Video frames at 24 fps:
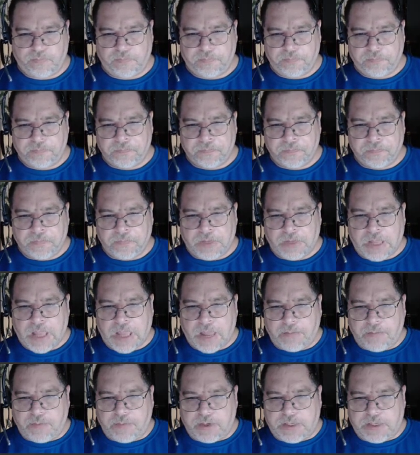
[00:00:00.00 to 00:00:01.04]

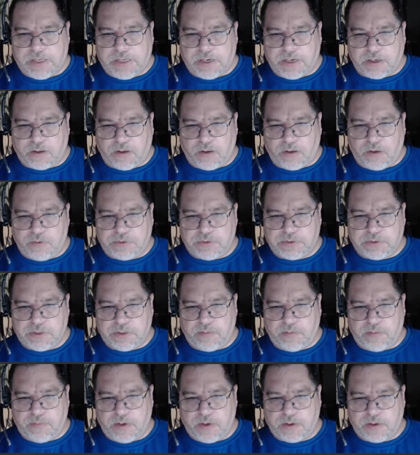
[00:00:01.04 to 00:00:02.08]
I'm going to get it close.
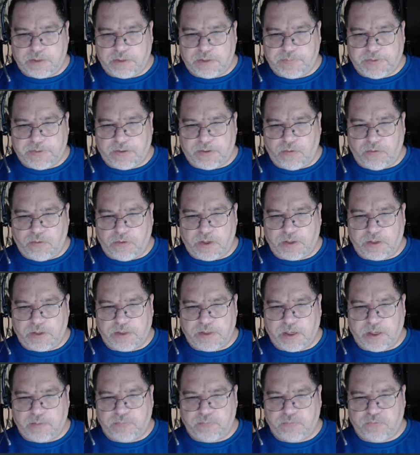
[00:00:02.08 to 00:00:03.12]
I'm not going to spend a whole lot of
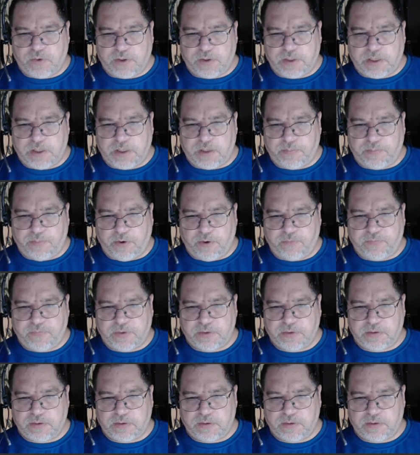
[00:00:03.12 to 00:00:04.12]
time trying to get it perfect.